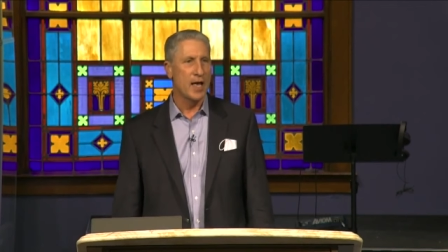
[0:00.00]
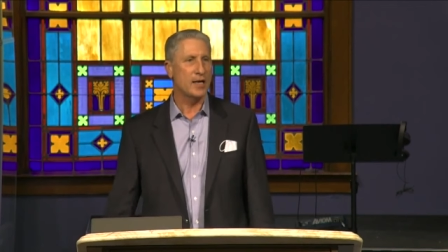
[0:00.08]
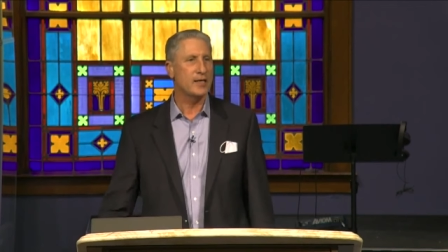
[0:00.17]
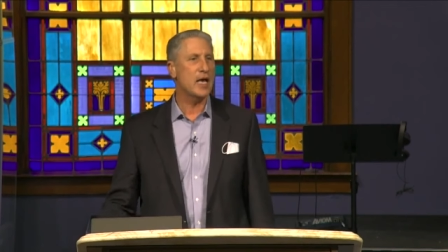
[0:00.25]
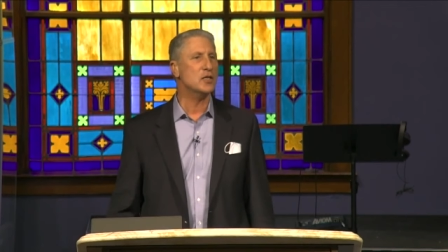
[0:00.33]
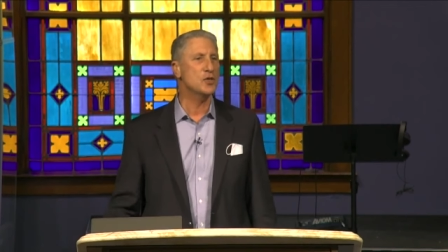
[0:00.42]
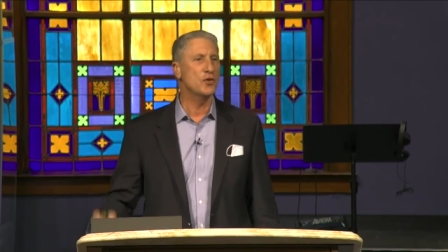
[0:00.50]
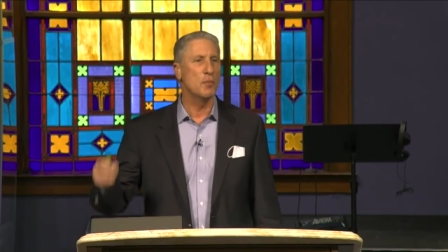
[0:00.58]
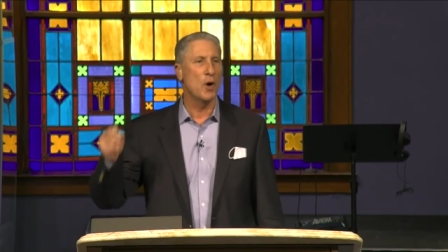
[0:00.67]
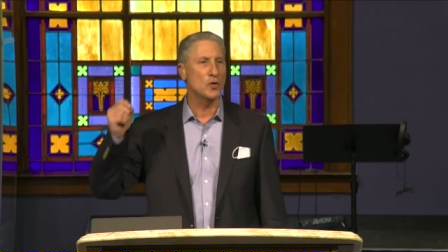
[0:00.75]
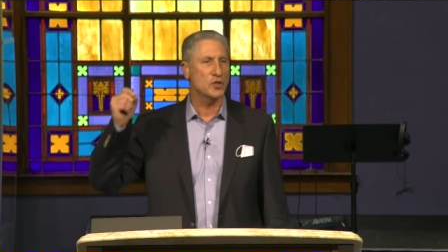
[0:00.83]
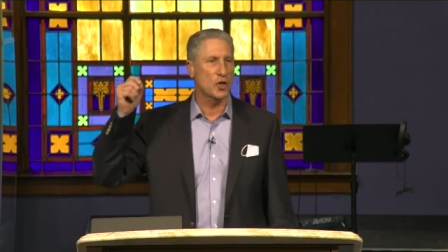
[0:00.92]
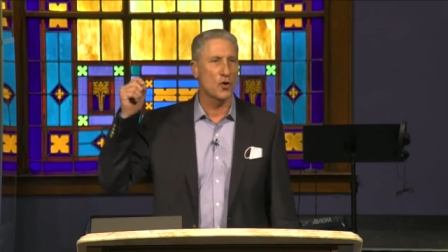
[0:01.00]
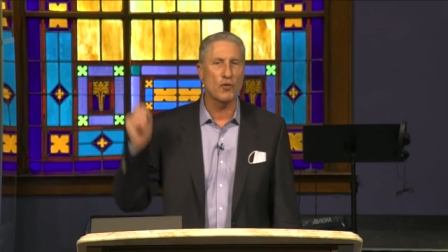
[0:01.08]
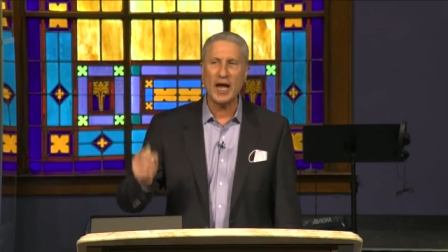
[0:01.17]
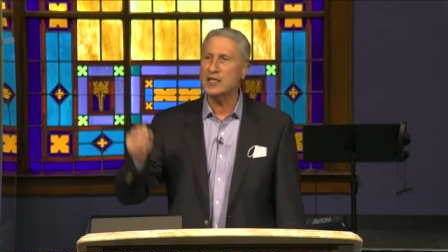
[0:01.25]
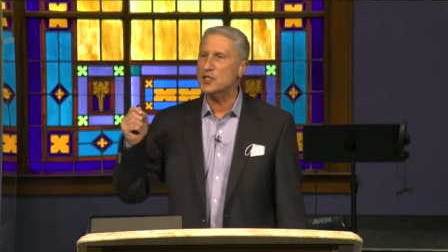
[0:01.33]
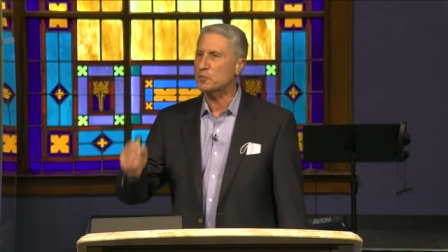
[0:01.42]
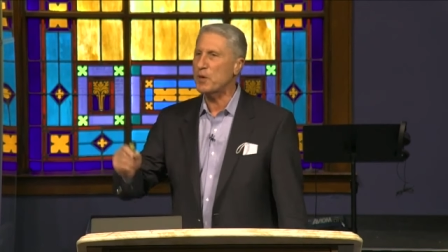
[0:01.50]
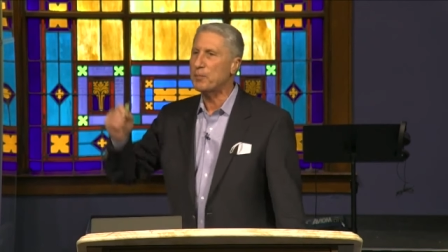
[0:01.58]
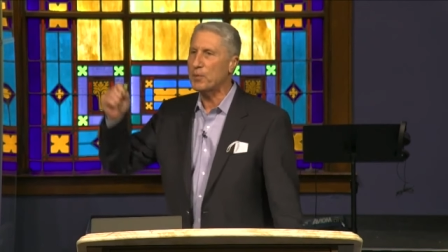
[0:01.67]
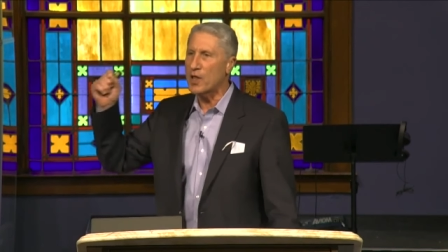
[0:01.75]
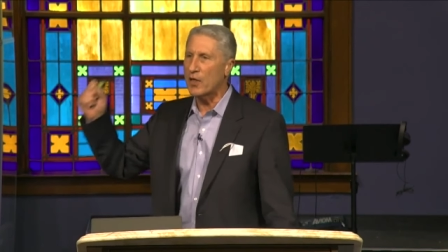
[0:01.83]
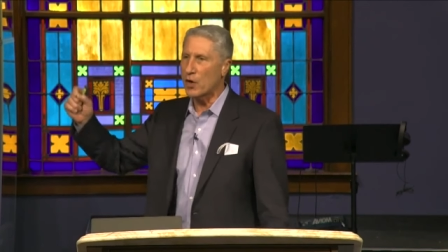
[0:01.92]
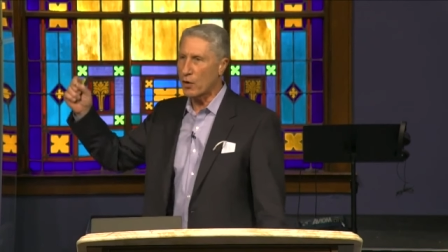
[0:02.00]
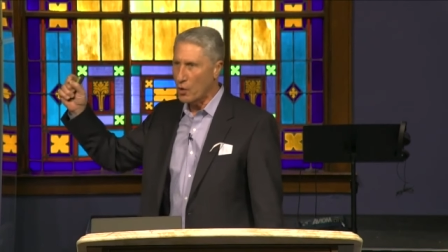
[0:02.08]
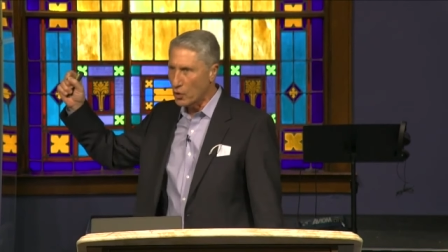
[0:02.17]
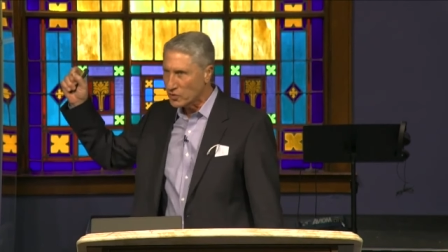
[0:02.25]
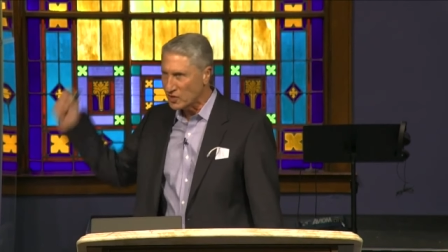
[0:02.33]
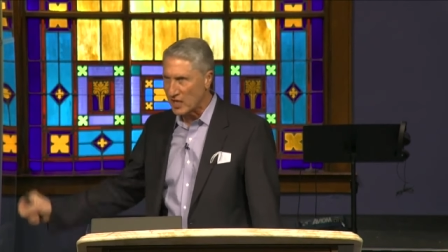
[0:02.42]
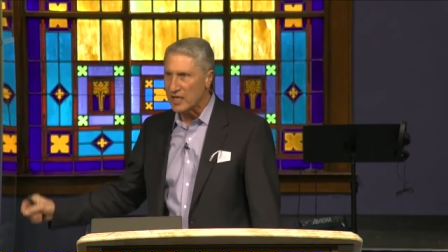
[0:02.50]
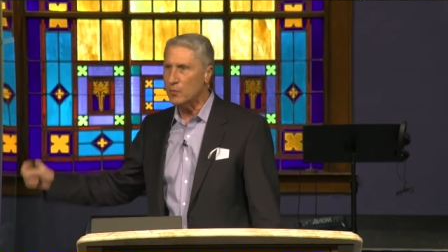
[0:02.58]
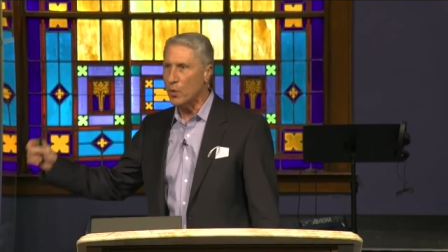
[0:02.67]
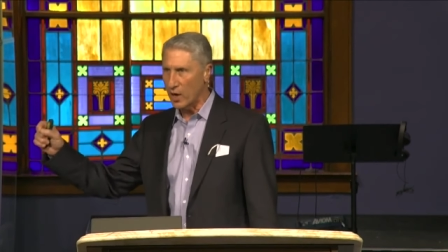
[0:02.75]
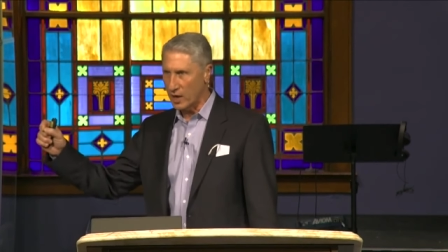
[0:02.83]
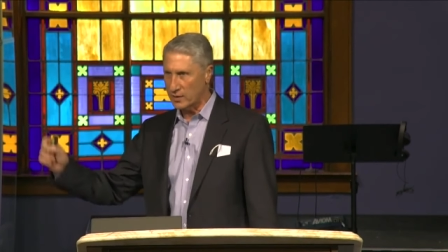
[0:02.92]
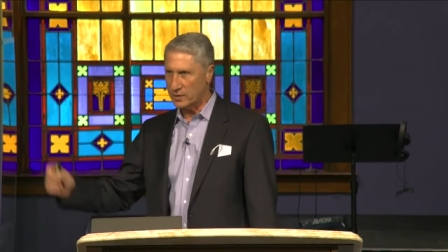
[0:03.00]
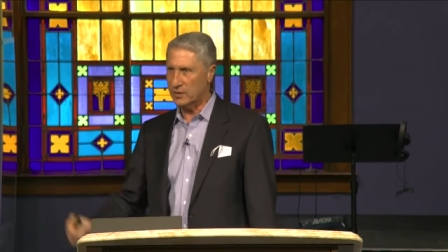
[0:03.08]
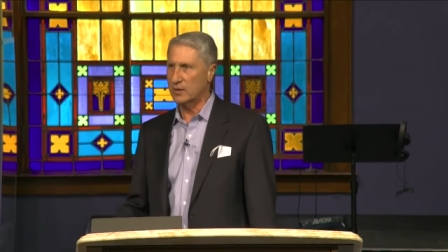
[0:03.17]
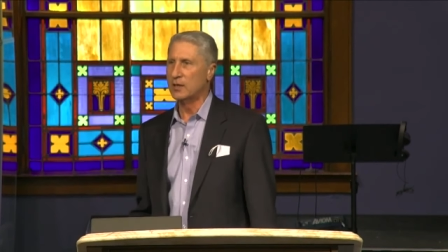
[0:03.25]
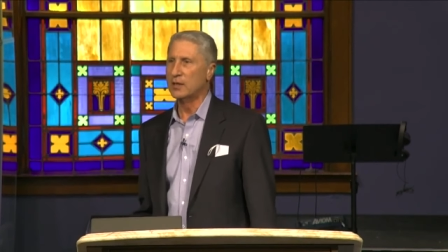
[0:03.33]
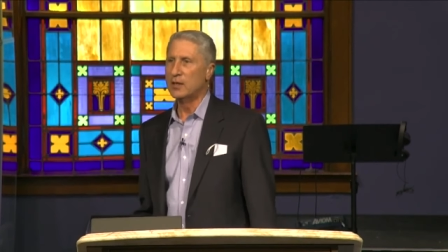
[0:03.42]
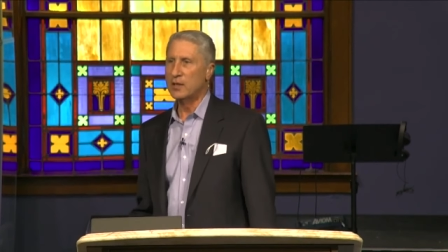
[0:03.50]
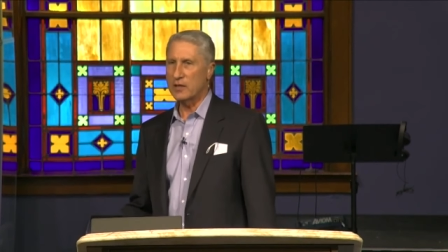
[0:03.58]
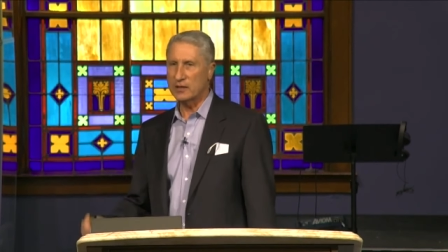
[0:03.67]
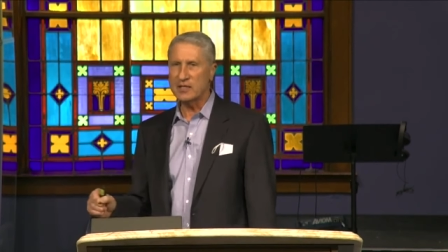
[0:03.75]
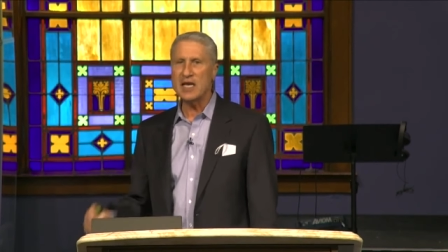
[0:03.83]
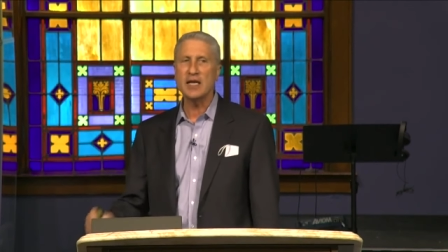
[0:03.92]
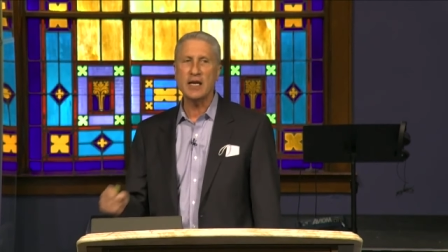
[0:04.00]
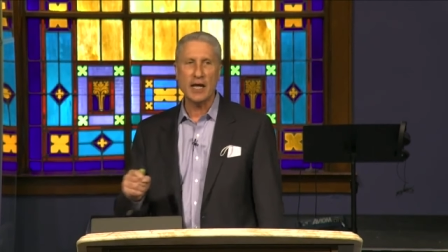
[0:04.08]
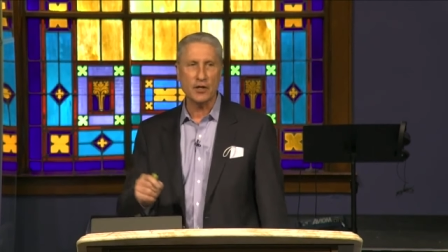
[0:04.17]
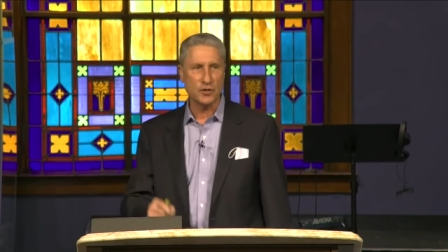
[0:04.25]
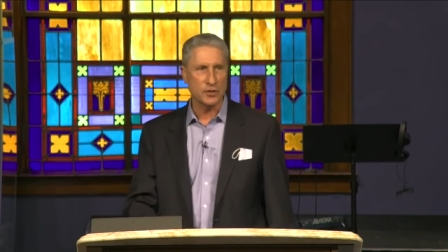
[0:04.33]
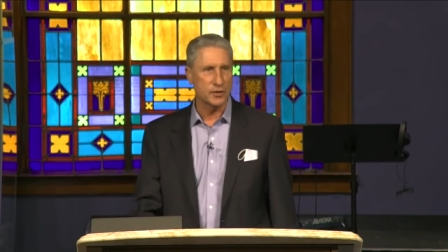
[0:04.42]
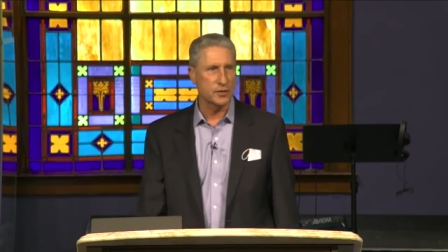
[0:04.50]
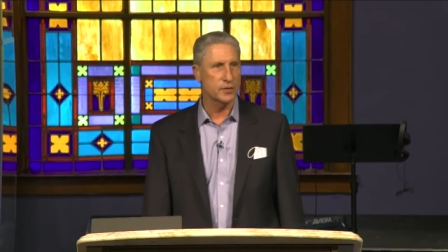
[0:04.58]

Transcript: And guess who the most courageous people on their whole team was? The teenagers.